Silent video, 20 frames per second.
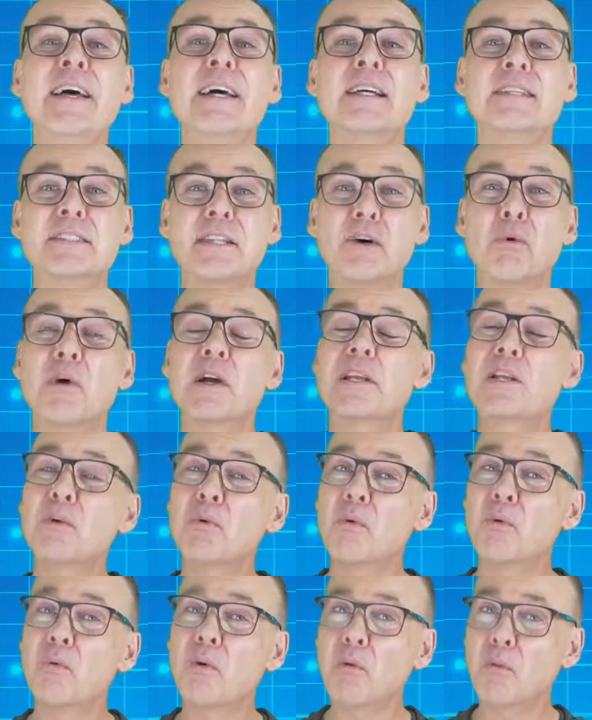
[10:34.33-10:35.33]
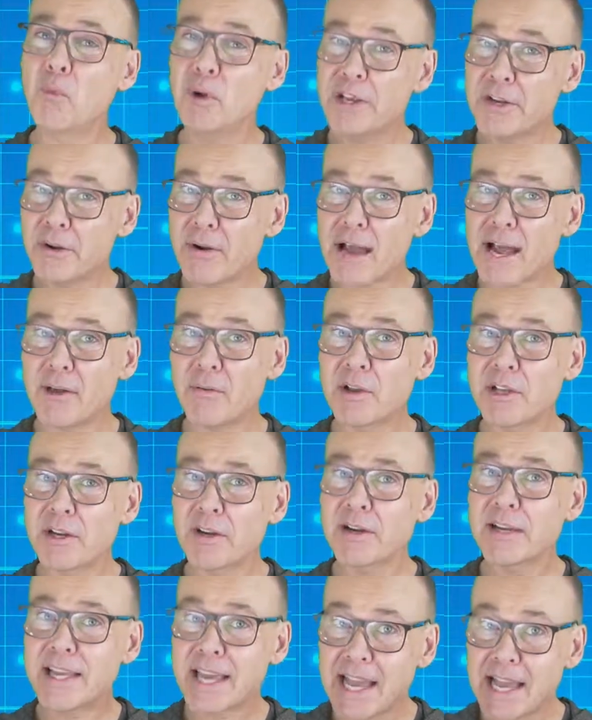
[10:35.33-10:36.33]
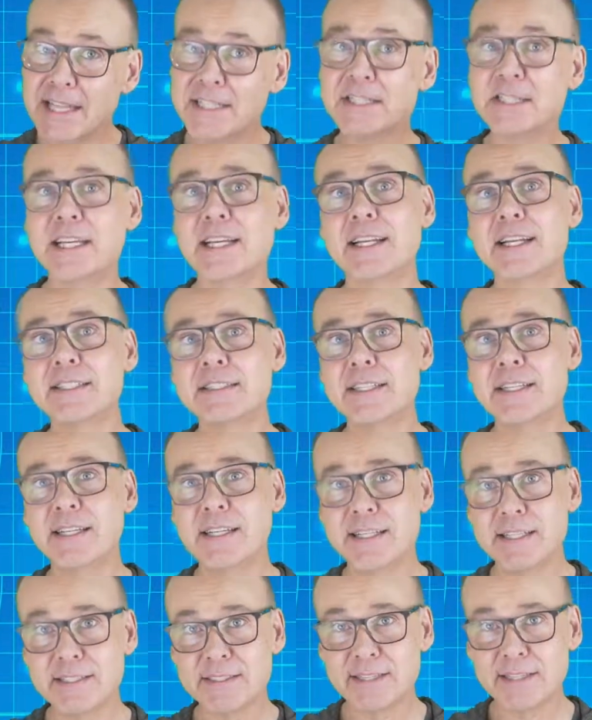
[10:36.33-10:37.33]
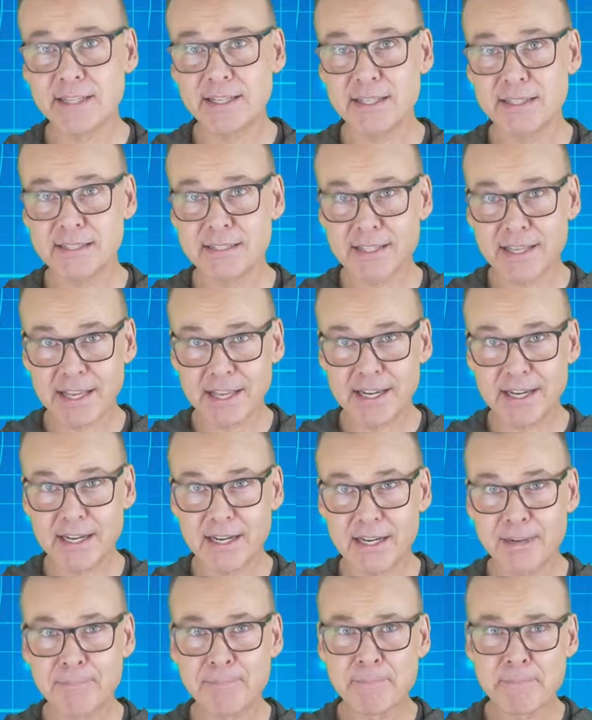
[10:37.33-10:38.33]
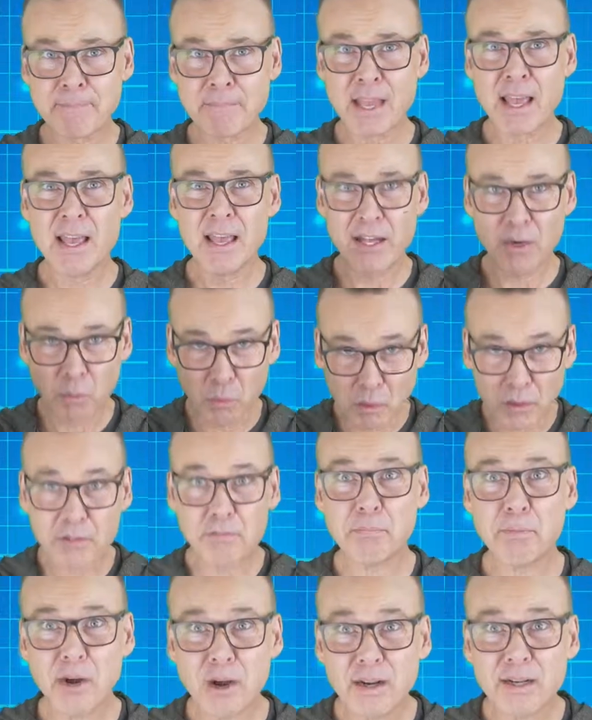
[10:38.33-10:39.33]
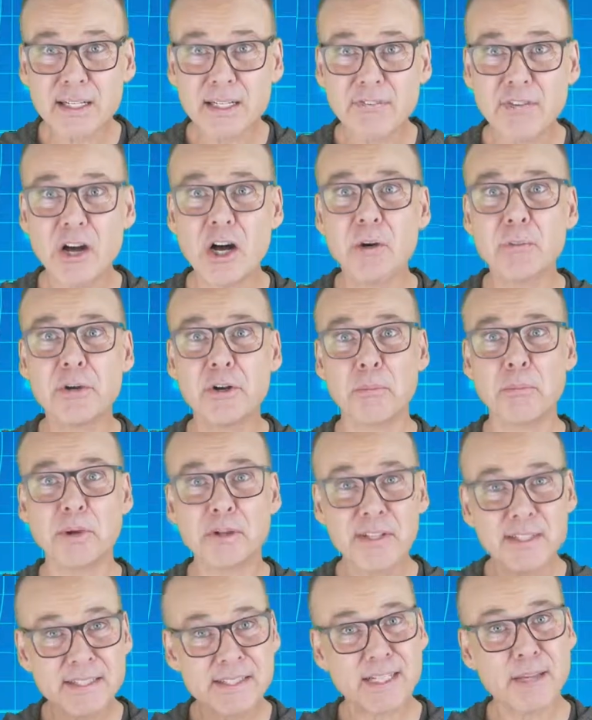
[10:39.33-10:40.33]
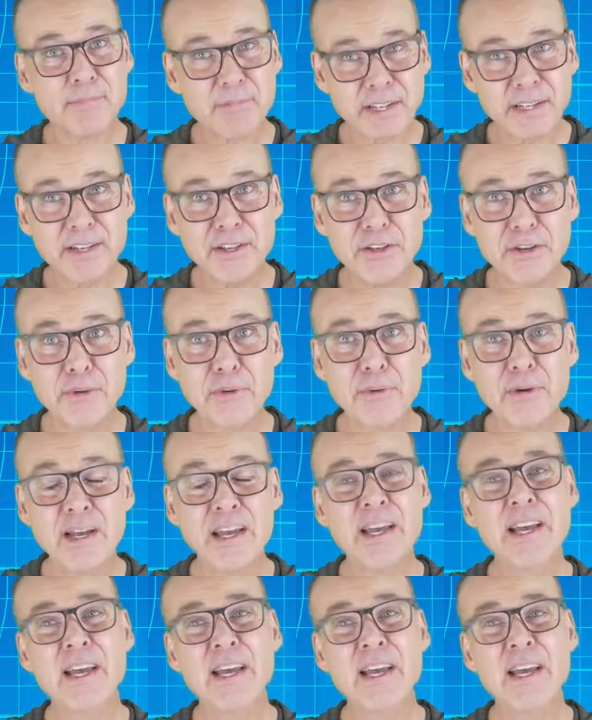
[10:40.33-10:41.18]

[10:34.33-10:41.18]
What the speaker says: So what you're engaged in is in a world of product development or building something new.